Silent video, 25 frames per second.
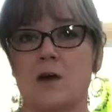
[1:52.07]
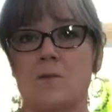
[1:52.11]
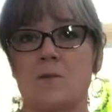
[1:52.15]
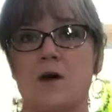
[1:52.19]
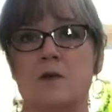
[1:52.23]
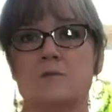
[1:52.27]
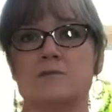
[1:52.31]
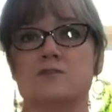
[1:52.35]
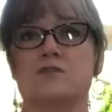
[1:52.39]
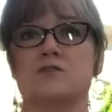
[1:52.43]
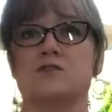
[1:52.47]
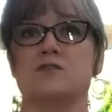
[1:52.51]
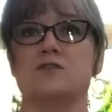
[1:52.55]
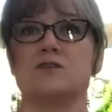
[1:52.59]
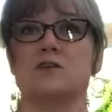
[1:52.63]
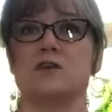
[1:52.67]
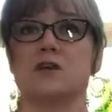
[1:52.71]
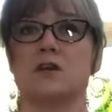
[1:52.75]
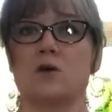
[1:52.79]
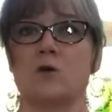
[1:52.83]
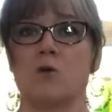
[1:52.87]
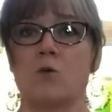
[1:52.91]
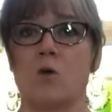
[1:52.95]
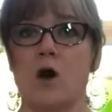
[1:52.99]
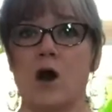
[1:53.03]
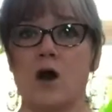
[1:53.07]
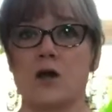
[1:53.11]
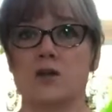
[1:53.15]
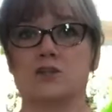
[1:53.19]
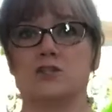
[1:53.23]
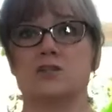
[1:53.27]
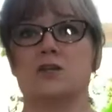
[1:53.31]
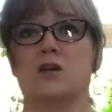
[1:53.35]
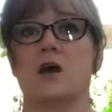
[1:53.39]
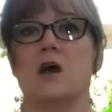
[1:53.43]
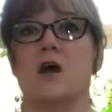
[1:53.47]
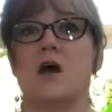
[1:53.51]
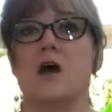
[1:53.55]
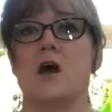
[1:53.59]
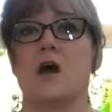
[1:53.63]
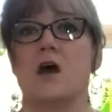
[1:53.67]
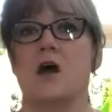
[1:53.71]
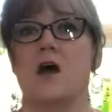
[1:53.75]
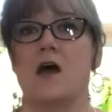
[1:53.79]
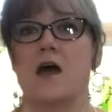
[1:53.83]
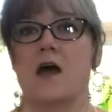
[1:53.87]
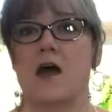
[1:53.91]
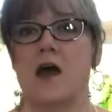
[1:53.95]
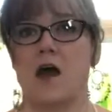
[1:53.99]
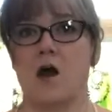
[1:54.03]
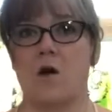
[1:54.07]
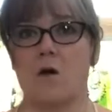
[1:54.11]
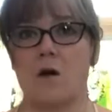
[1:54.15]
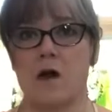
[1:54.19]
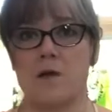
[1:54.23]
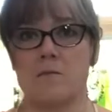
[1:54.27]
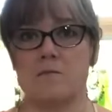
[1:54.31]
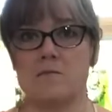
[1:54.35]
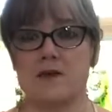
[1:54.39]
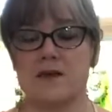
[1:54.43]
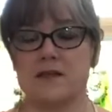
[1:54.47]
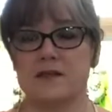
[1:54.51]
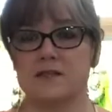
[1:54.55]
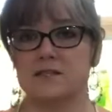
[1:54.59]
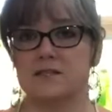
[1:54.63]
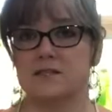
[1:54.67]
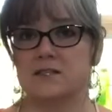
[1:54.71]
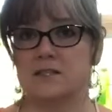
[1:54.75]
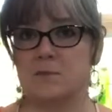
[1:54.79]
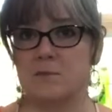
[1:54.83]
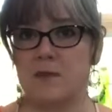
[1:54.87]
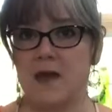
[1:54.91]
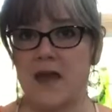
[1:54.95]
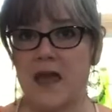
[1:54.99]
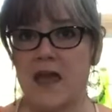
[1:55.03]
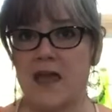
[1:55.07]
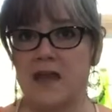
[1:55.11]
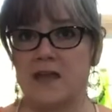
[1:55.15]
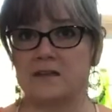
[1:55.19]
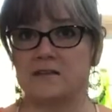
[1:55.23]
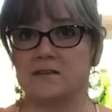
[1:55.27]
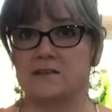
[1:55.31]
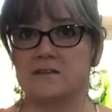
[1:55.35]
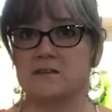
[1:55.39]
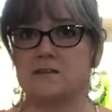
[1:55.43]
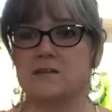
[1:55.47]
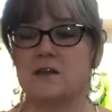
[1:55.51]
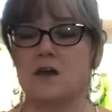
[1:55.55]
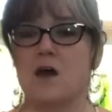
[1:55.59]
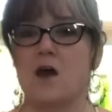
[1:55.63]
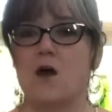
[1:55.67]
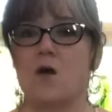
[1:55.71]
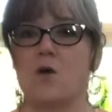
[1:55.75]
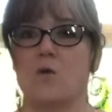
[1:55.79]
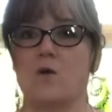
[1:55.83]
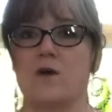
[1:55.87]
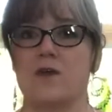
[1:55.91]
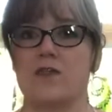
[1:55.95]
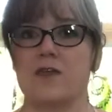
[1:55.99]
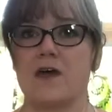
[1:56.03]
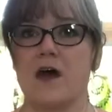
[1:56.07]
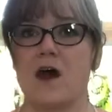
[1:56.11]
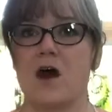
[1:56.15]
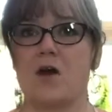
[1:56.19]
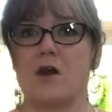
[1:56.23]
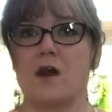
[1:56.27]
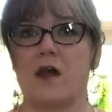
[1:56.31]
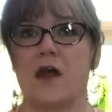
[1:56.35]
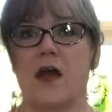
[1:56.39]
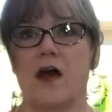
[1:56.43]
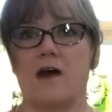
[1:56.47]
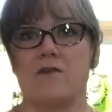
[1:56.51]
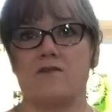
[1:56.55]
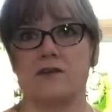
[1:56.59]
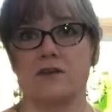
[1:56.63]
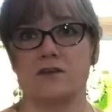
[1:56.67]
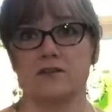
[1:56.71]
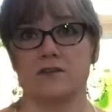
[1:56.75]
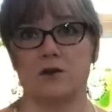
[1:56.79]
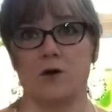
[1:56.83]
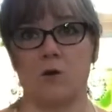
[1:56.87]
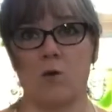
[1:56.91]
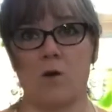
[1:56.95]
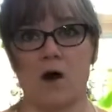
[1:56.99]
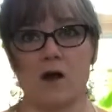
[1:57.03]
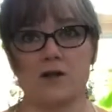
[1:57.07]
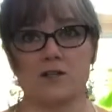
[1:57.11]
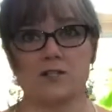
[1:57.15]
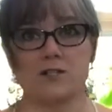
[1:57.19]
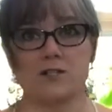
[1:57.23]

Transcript: up so you can watch how I mix the paints without having to watch